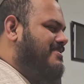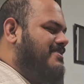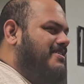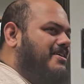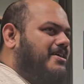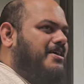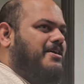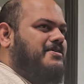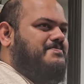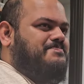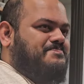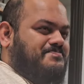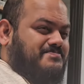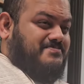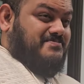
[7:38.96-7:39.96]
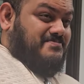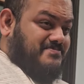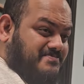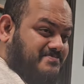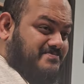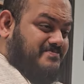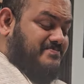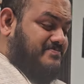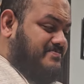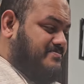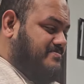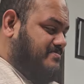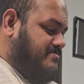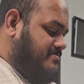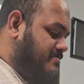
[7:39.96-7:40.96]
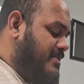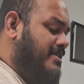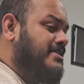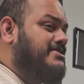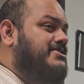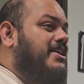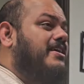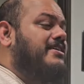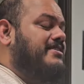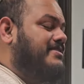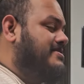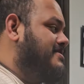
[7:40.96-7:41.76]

uh, your water at. Oh, it's here done. we go.